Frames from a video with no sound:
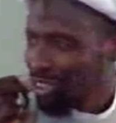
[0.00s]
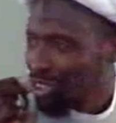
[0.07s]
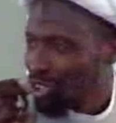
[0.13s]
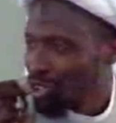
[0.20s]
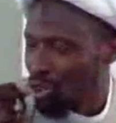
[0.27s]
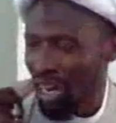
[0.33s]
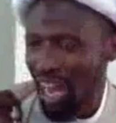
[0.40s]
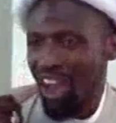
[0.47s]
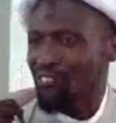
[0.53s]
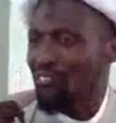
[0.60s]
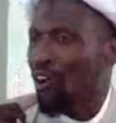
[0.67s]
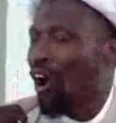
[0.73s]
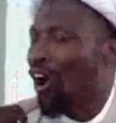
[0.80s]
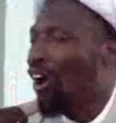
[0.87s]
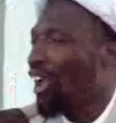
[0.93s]
So
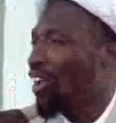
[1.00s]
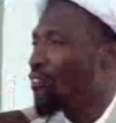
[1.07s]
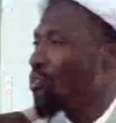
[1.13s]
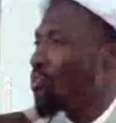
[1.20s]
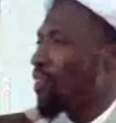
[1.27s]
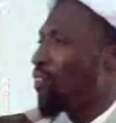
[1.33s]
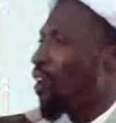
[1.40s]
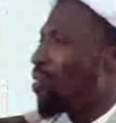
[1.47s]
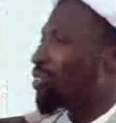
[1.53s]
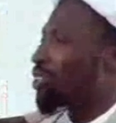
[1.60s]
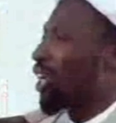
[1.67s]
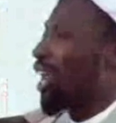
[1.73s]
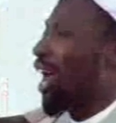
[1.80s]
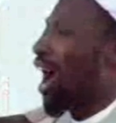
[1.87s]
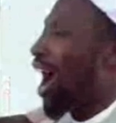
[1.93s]
therefore, if you perform
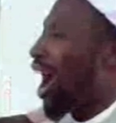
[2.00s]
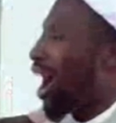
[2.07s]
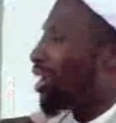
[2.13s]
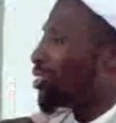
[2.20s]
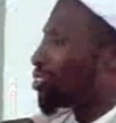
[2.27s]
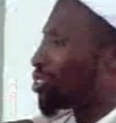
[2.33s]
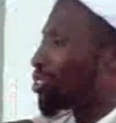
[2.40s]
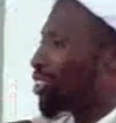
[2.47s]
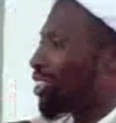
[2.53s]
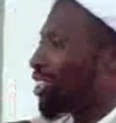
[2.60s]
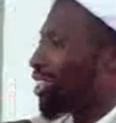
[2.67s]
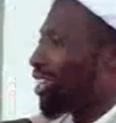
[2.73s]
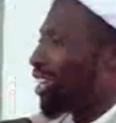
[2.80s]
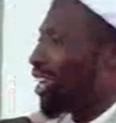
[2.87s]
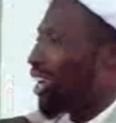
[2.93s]

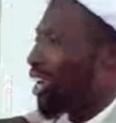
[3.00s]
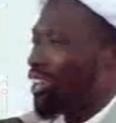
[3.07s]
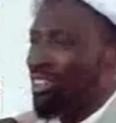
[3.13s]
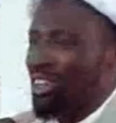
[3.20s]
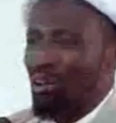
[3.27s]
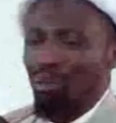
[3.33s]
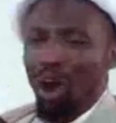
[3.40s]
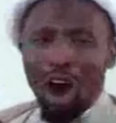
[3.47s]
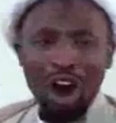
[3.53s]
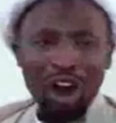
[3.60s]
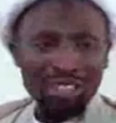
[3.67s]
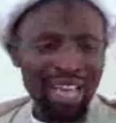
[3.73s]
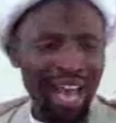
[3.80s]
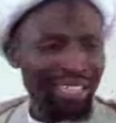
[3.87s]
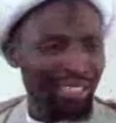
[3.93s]
salat in the
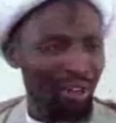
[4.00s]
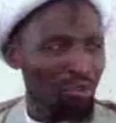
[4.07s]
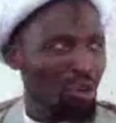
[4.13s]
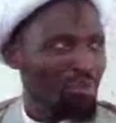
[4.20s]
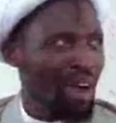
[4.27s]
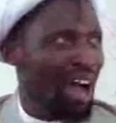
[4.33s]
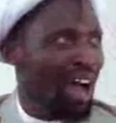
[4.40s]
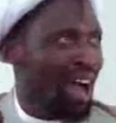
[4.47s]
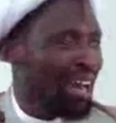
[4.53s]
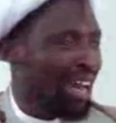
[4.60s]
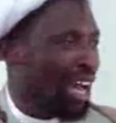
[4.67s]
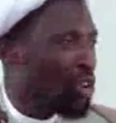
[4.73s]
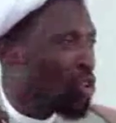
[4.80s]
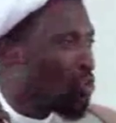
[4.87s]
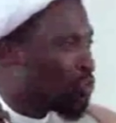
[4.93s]
mosque as a woman
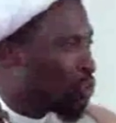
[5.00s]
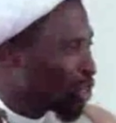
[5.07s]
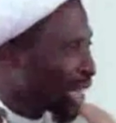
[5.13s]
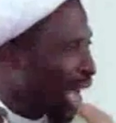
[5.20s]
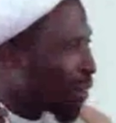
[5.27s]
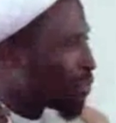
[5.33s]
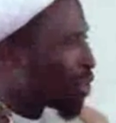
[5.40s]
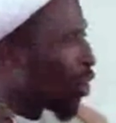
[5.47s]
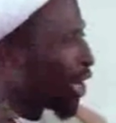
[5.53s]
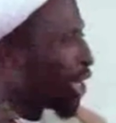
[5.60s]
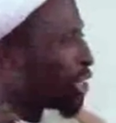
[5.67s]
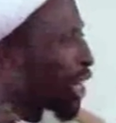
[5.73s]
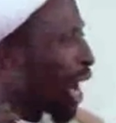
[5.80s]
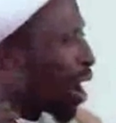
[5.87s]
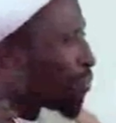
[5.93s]
and you put up your
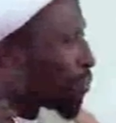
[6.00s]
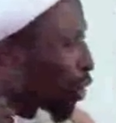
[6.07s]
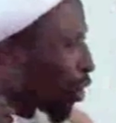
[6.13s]
hijab